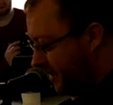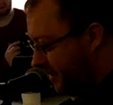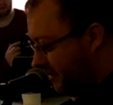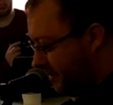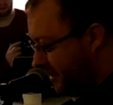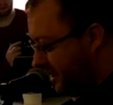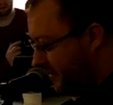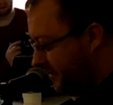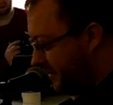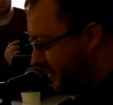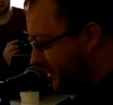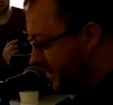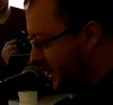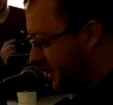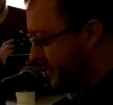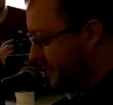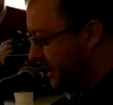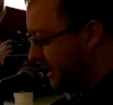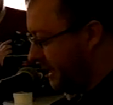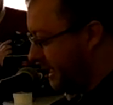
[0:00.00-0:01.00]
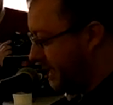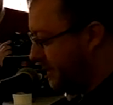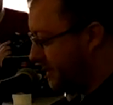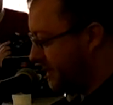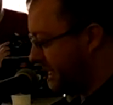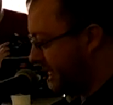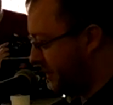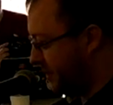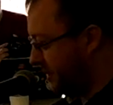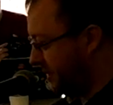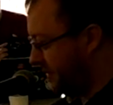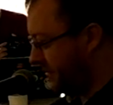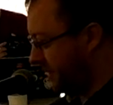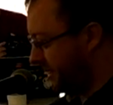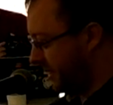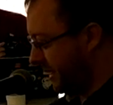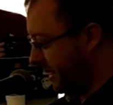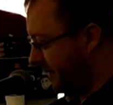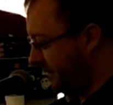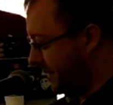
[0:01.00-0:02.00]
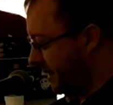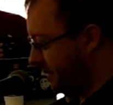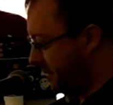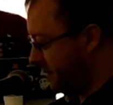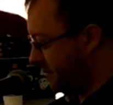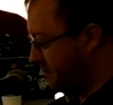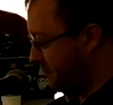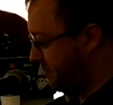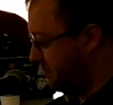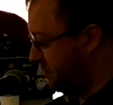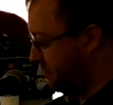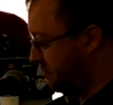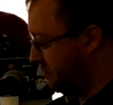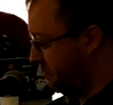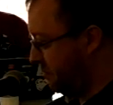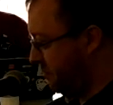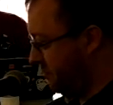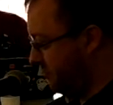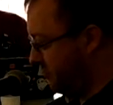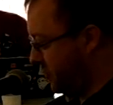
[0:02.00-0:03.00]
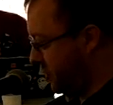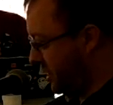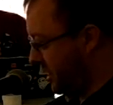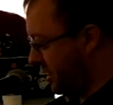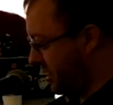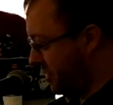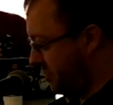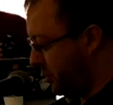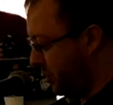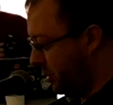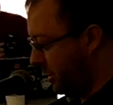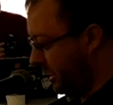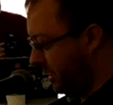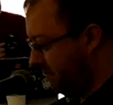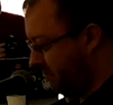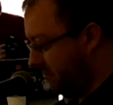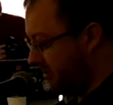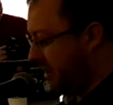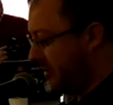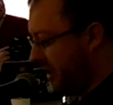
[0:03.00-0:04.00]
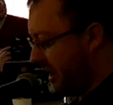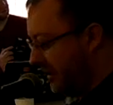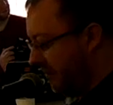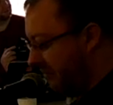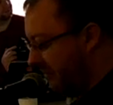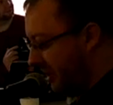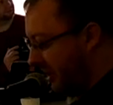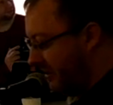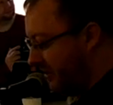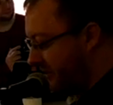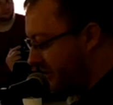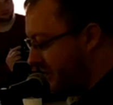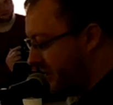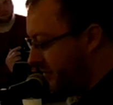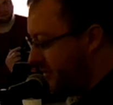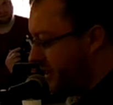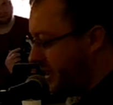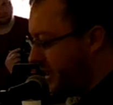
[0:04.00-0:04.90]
Retrieves or sets off the camera's output, vertically flipped, returns the boolean. Okay, fine. So we